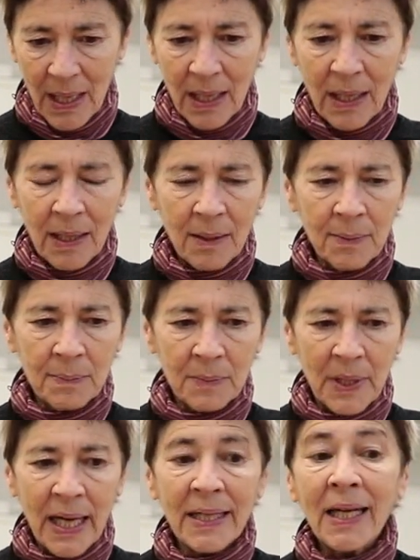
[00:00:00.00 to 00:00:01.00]
and
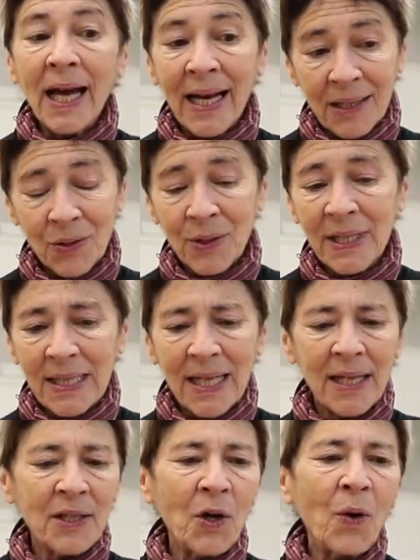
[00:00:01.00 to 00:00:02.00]
I actually
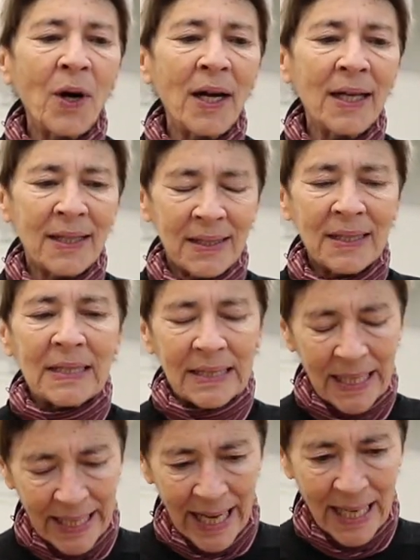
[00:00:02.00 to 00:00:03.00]
said, no,
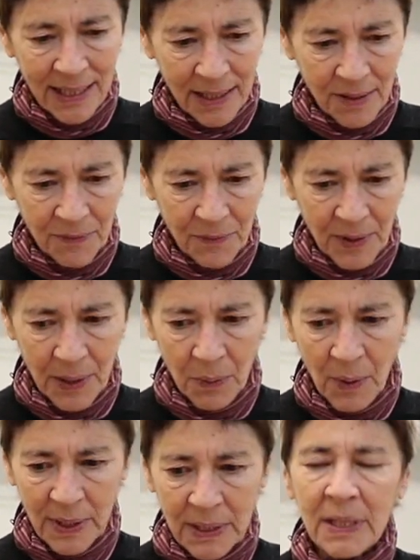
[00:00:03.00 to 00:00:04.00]
they asked if I
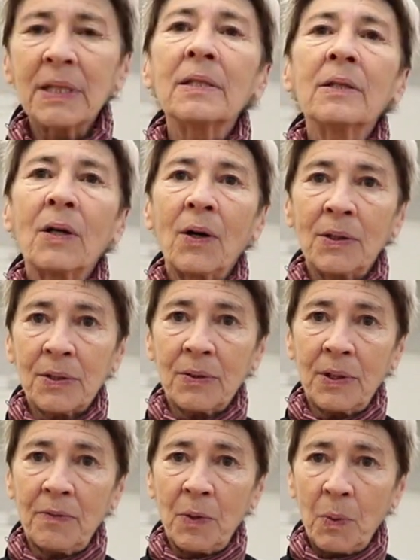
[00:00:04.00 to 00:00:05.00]
wanted to also
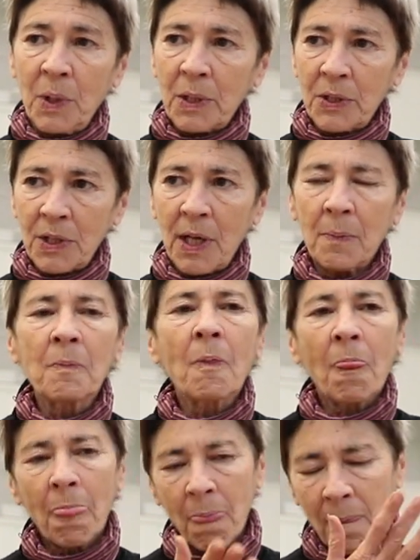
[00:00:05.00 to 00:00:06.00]
give a workshop
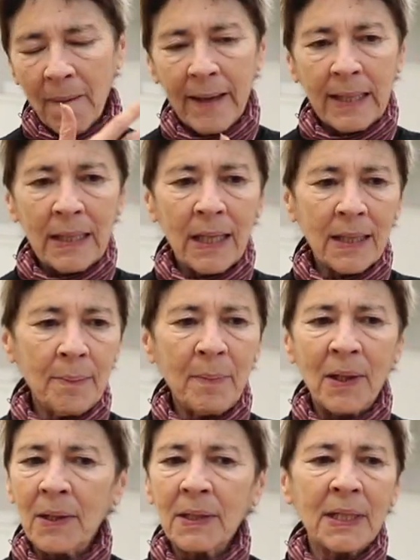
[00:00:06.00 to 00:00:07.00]
at
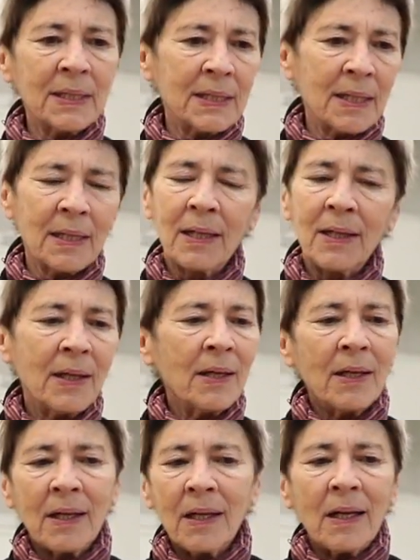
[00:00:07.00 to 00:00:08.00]
L'Animal, and I said,
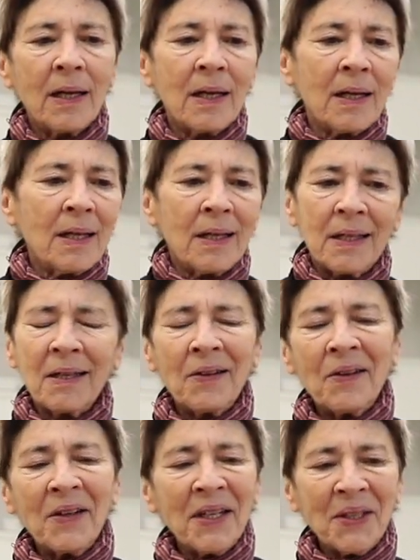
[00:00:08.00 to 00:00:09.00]

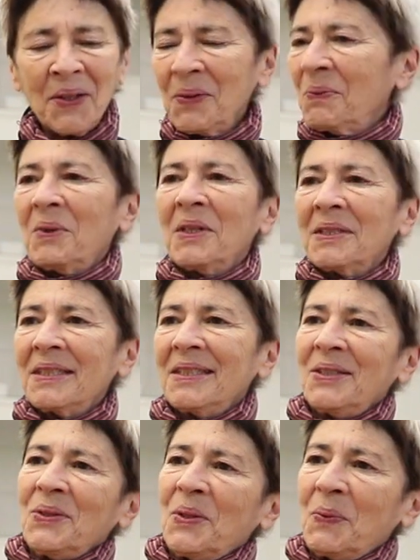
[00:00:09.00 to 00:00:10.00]
no, I don't want to
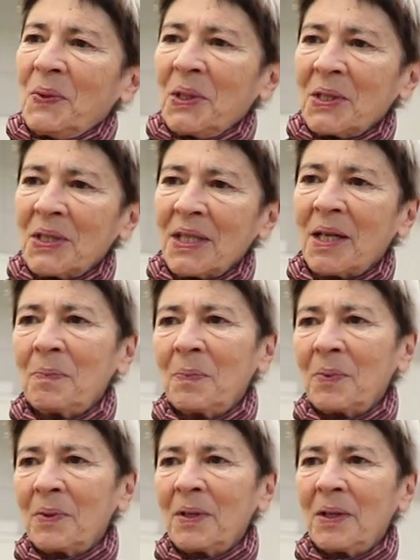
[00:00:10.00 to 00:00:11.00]
do a workshop
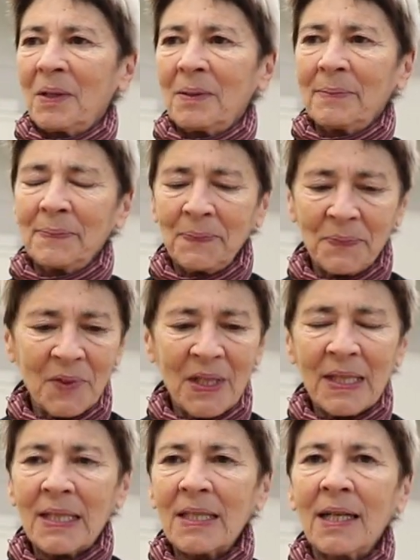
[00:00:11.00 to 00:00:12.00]

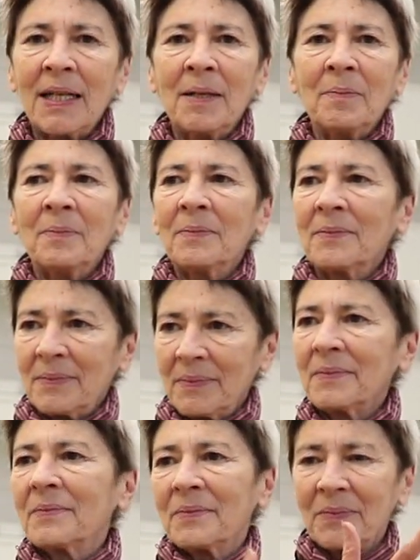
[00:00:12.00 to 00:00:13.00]
this time
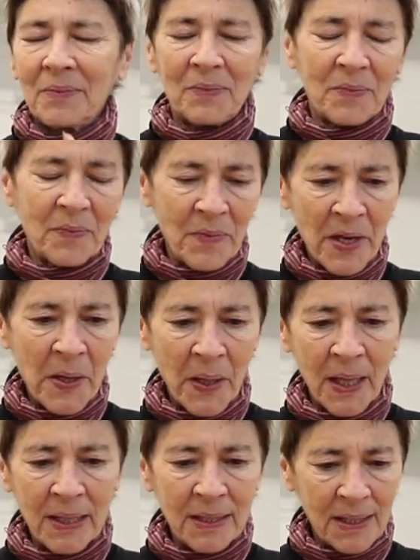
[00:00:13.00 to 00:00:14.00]

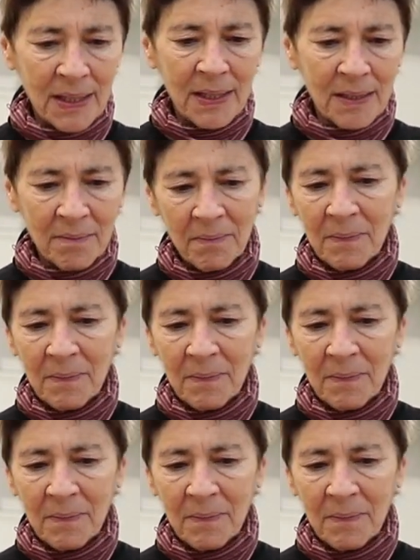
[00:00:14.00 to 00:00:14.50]
there. I just,